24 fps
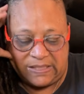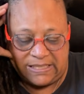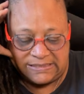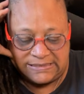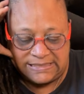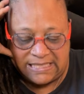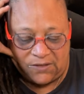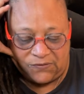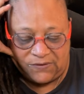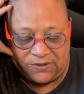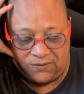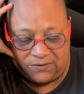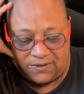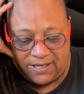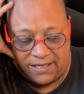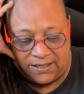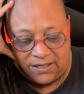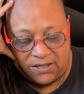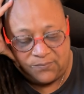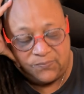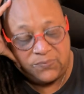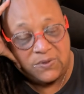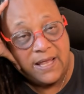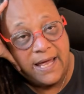in South
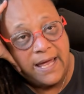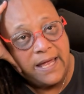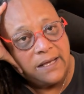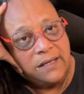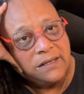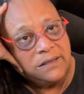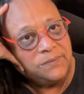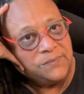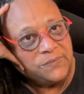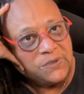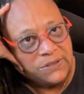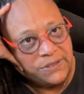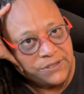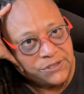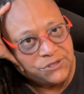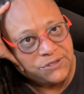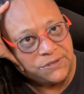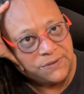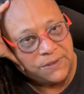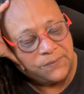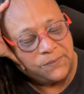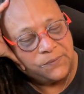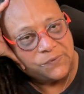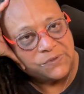Carolina, a Black
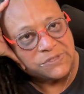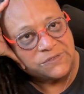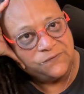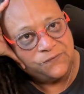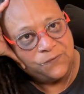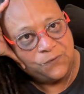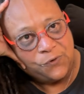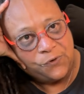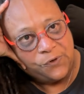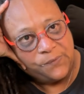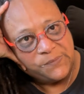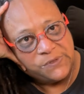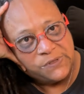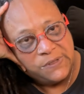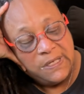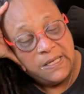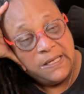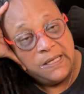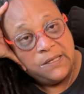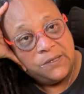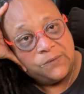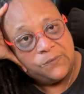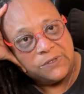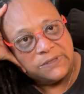militia was formed
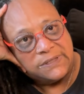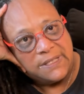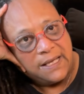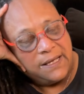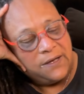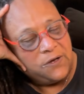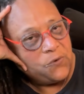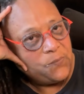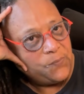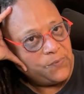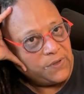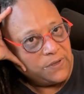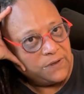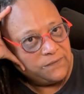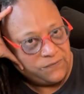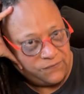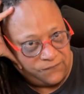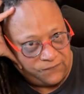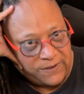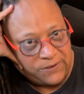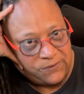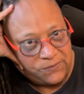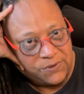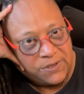with the help of the
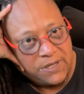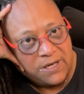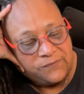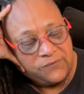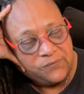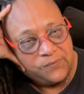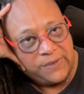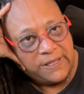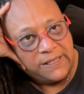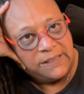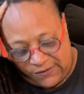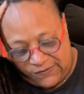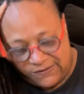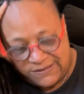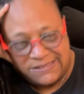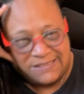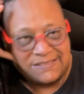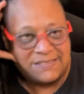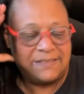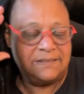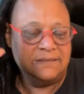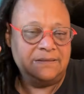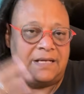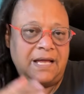federal government. This
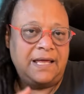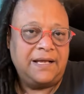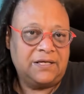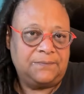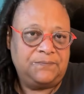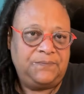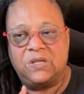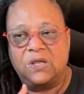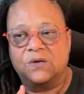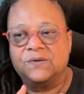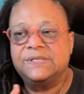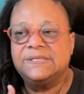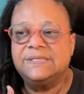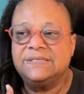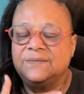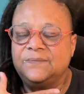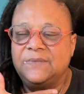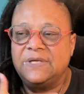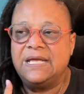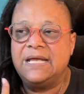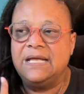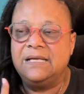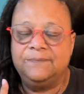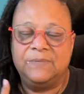is kind of close to
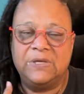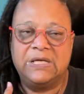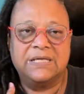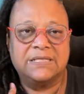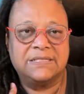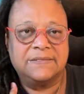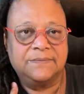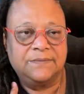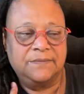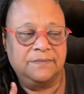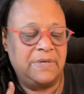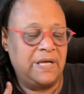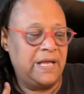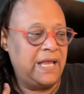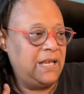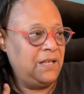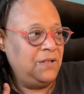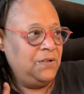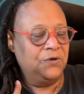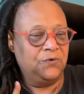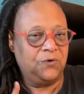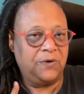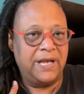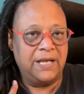me because my
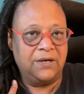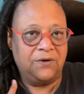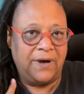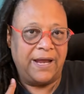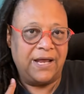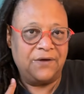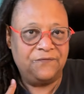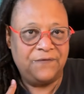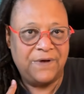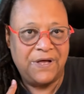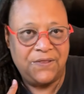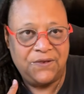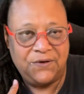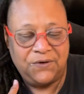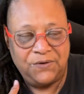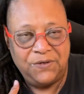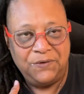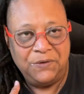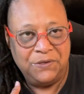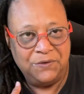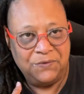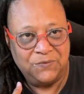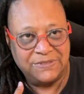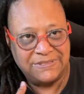
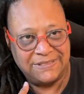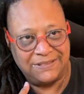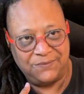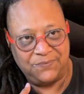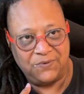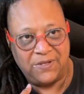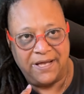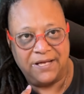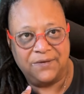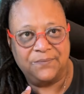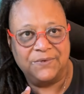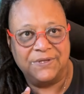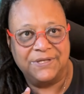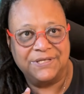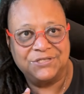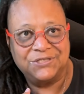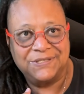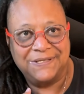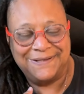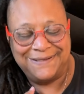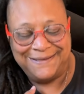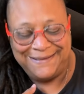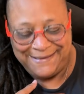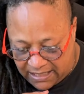great-grandfather was in the black
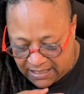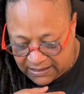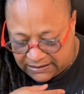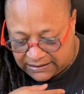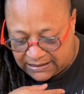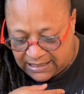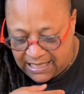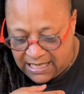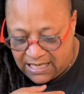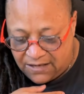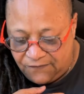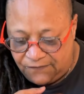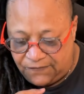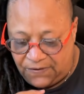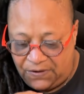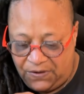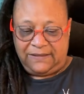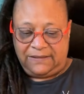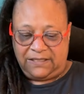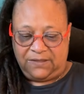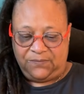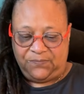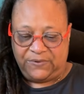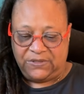militia. It gave
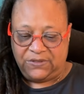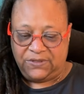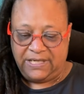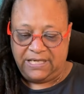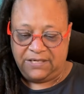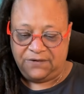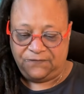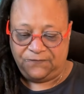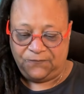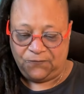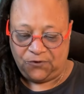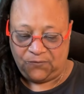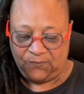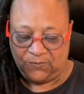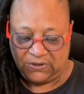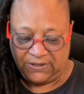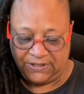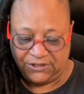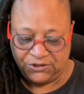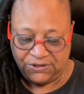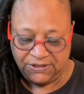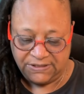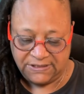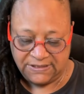the ability to form
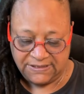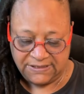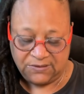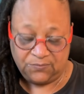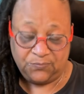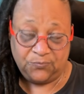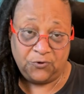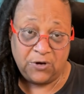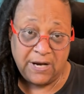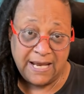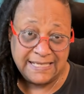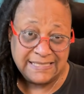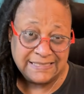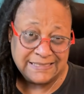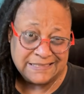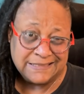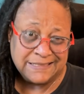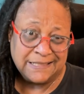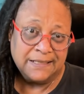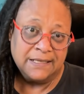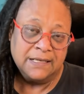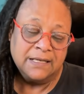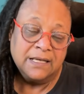militias to suppress